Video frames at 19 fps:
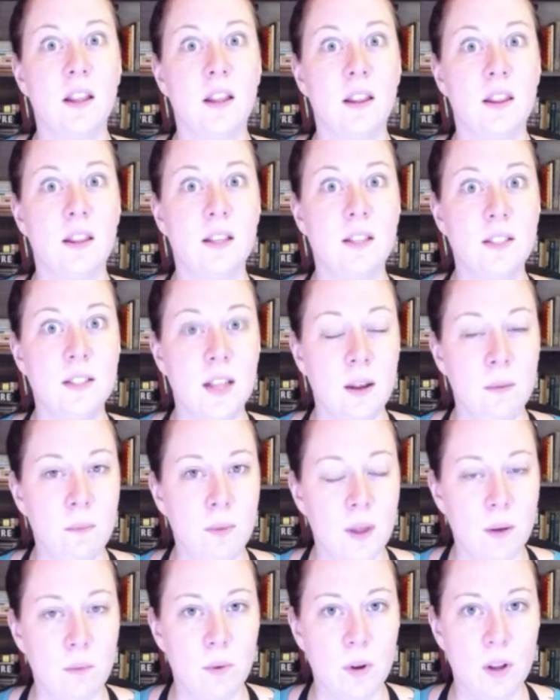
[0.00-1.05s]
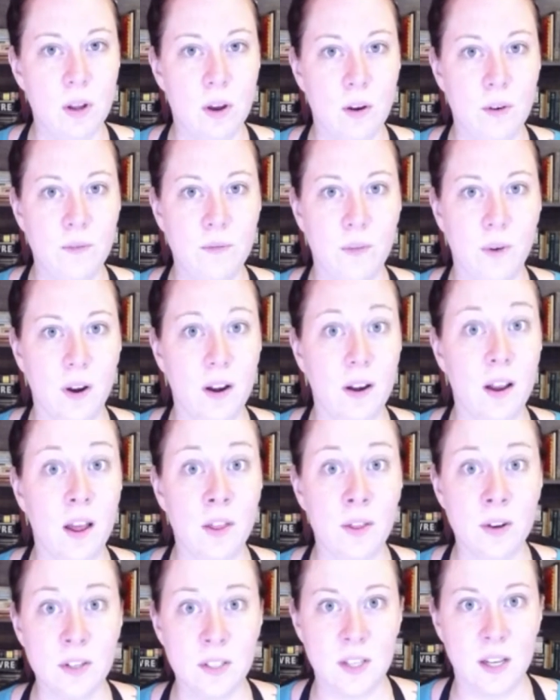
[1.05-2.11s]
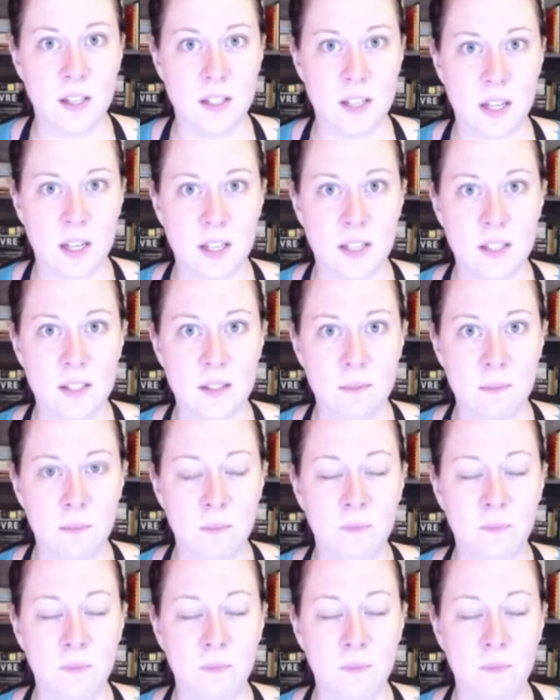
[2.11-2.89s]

The same thing would go for another sentence.